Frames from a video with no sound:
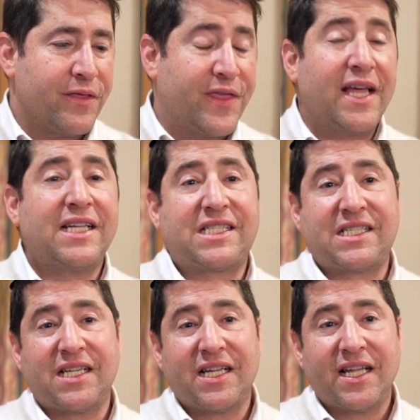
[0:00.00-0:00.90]

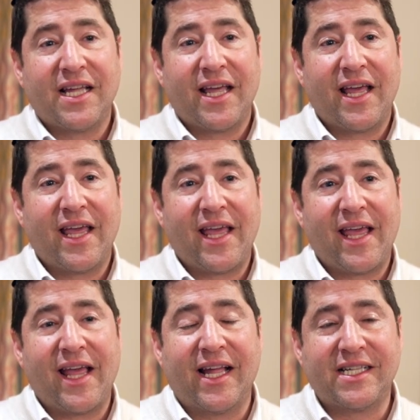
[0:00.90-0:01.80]
This
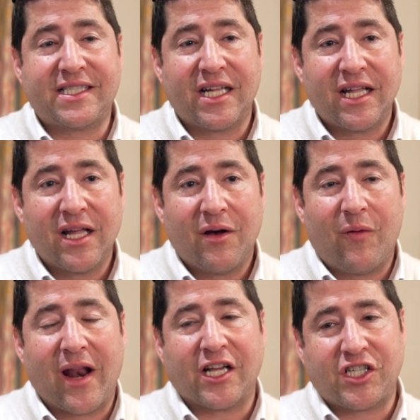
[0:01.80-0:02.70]
is
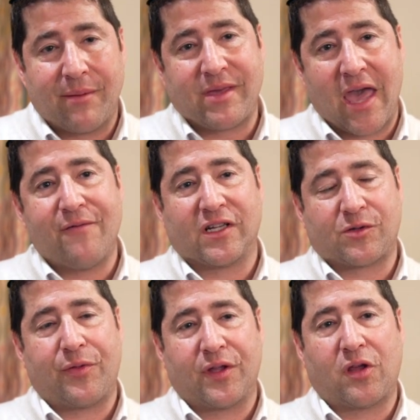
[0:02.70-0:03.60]
what Hashem gave
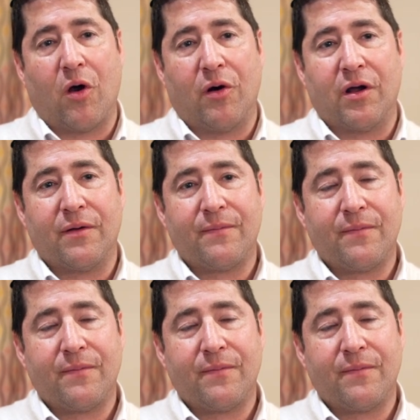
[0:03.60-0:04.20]
us with the Torah.